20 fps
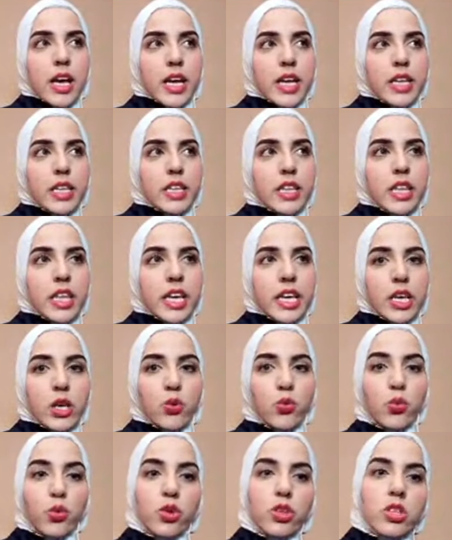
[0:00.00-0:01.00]
And
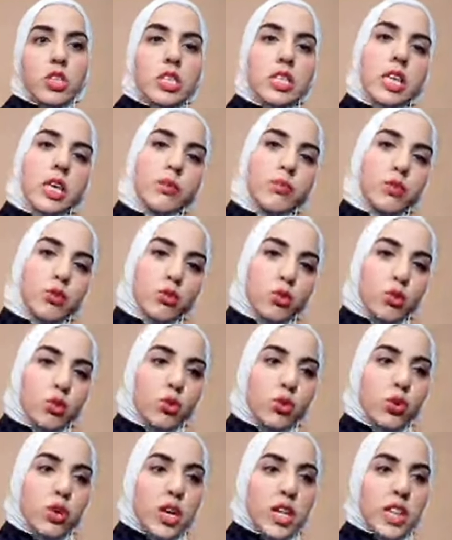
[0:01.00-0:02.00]
they would skip
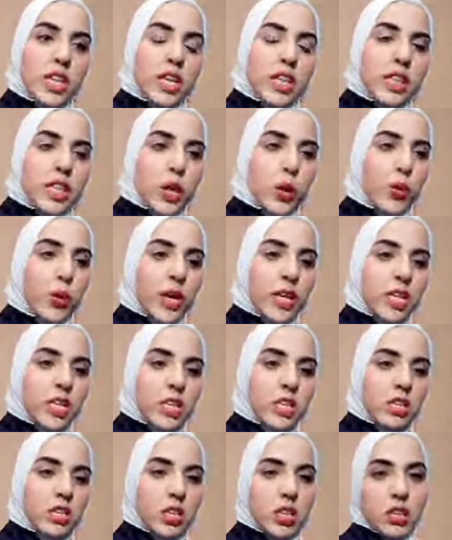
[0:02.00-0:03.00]
suhoor and then they wait
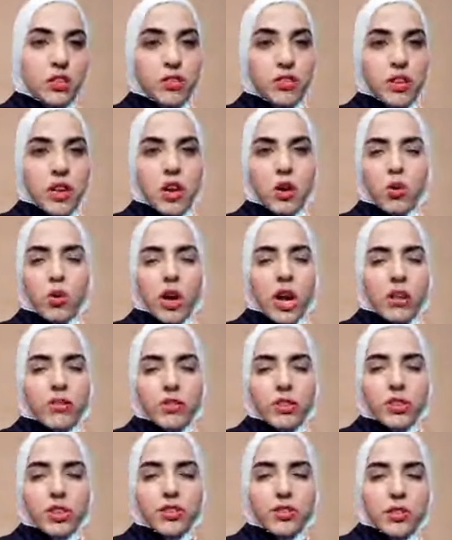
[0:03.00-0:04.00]
until iftar or
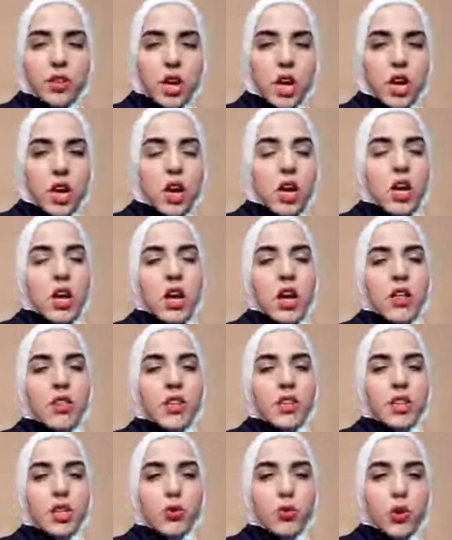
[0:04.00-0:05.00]
after iftar
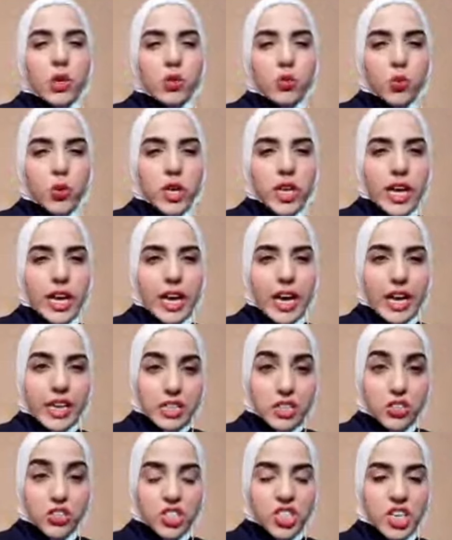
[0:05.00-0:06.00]
and then they would want to
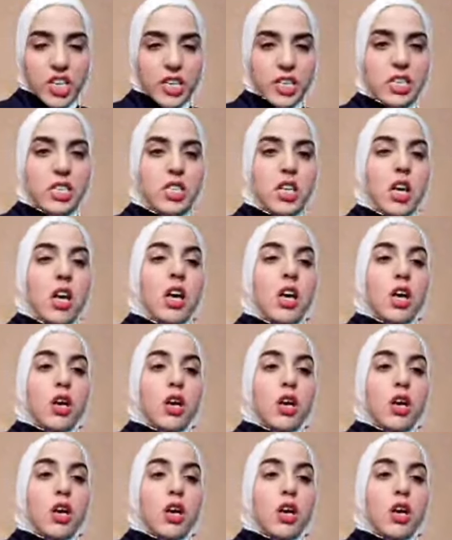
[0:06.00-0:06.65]
exercise.